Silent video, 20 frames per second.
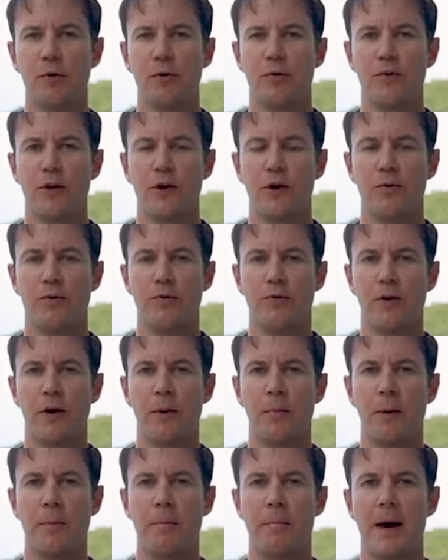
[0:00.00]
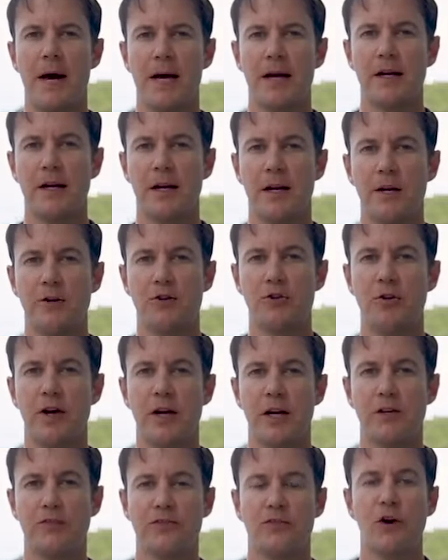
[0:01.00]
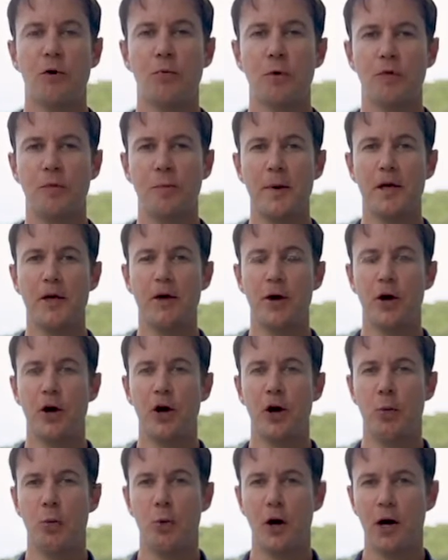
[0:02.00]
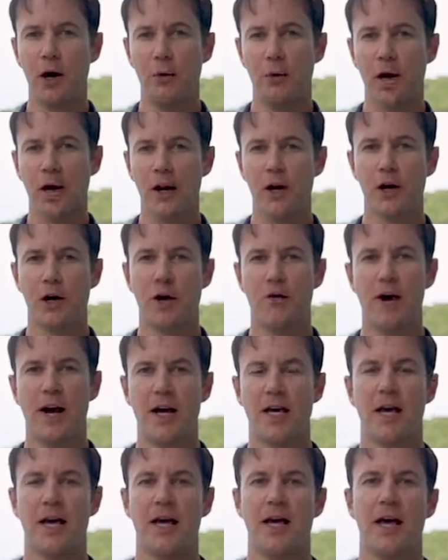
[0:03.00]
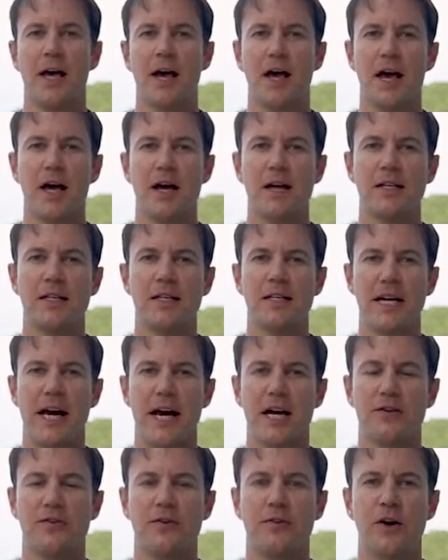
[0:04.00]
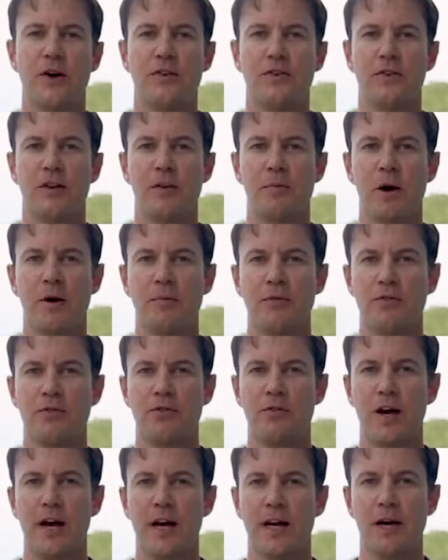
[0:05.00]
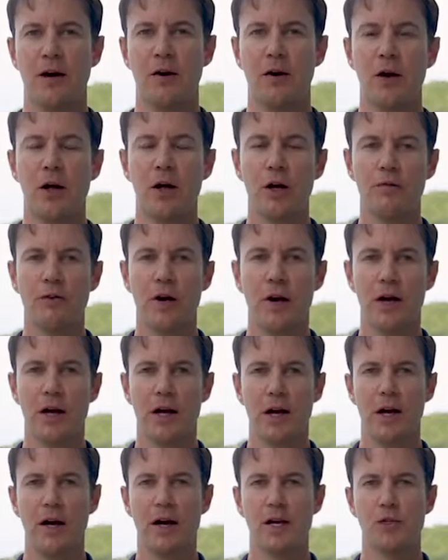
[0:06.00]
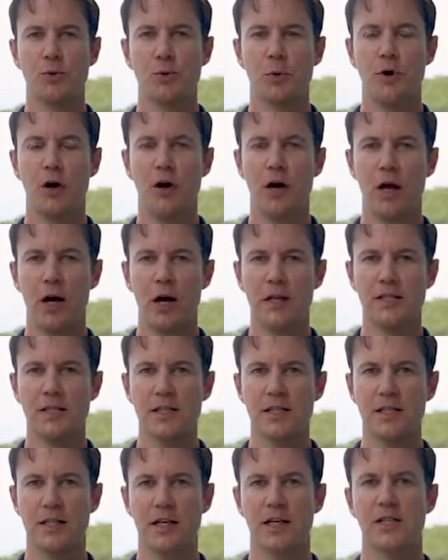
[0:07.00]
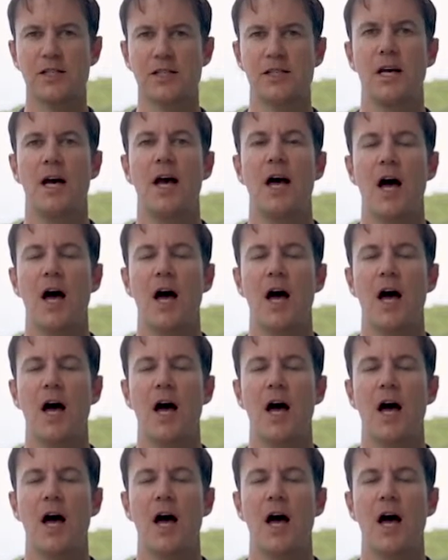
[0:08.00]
review from Magnetic Trading. So what's been going on? Well, we had a cracking DAX first of the month trade. Now, a lot of our clients were alerted to this